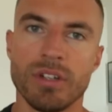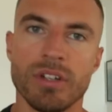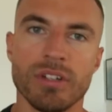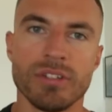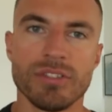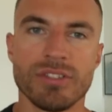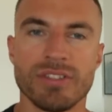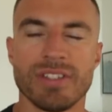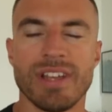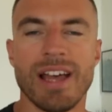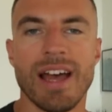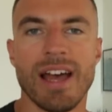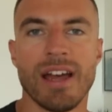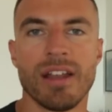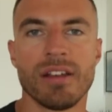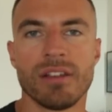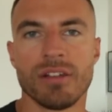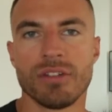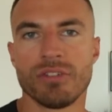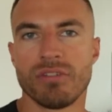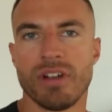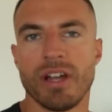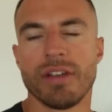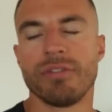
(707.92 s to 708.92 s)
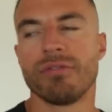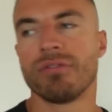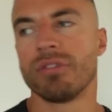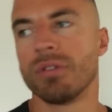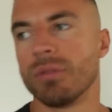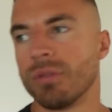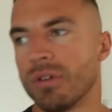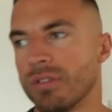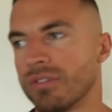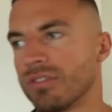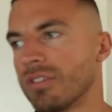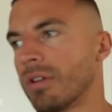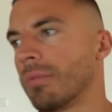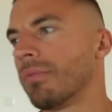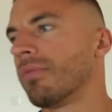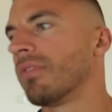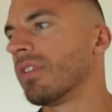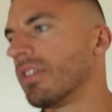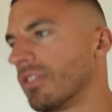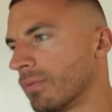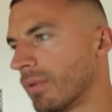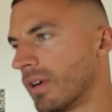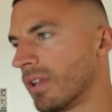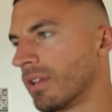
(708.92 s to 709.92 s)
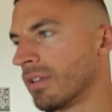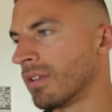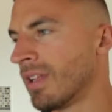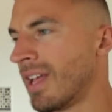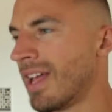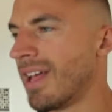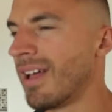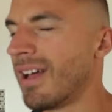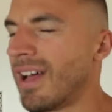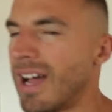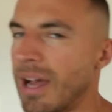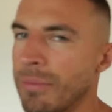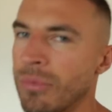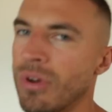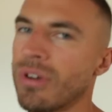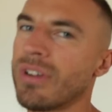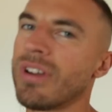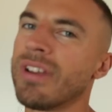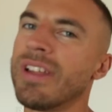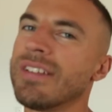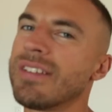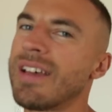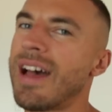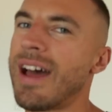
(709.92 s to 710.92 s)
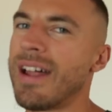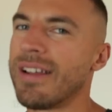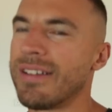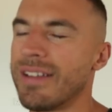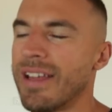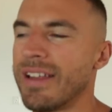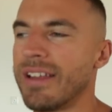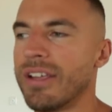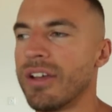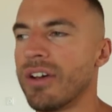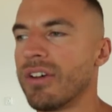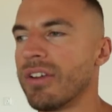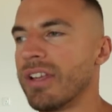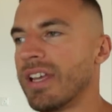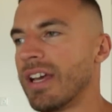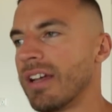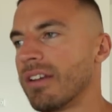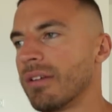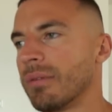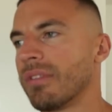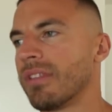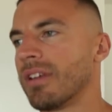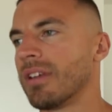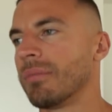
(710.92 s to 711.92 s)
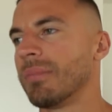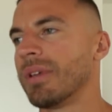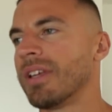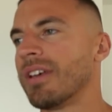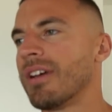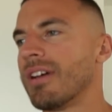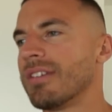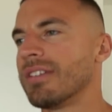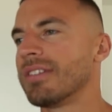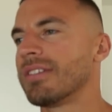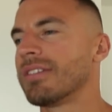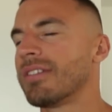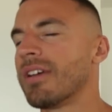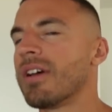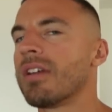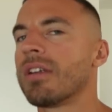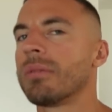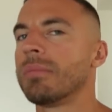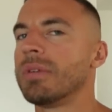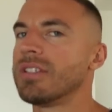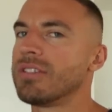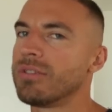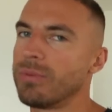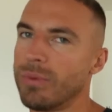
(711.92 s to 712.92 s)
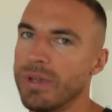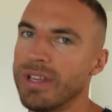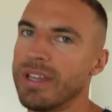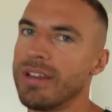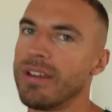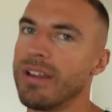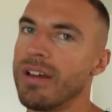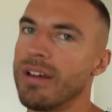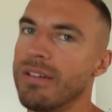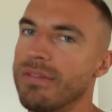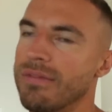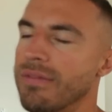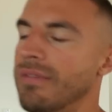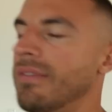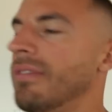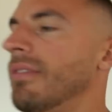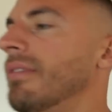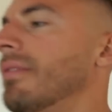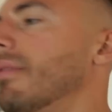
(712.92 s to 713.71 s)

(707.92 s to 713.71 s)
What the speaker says: nuts and dried fruit on top of it as well. I'm not gonna need to add any honey, I don't think, because it's gonna be sweet enough.